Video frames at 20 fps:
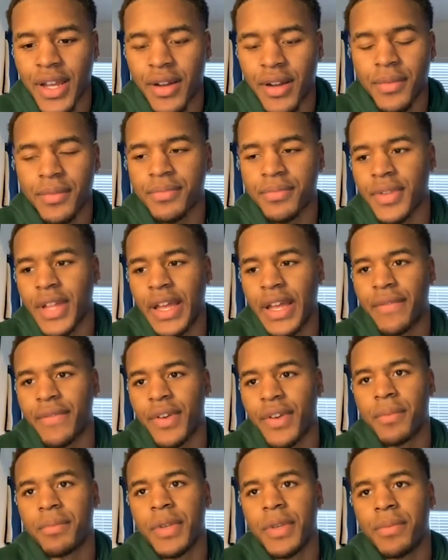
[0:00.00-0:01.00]
kind of play in
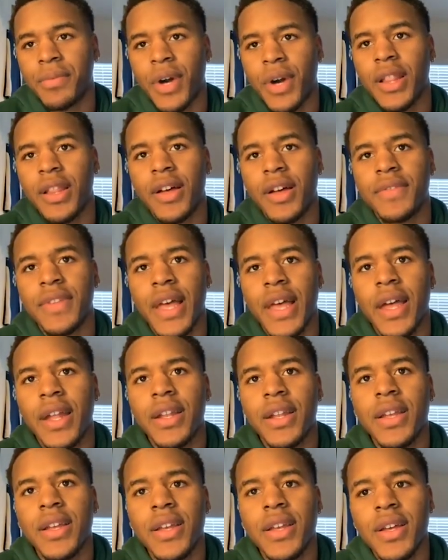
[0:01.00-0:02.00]
front of people. I love
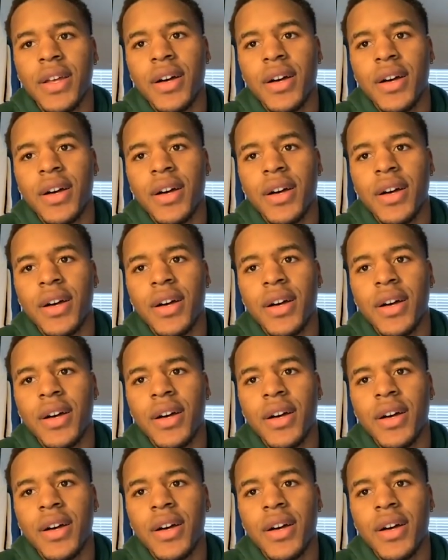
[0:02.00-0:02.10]
that.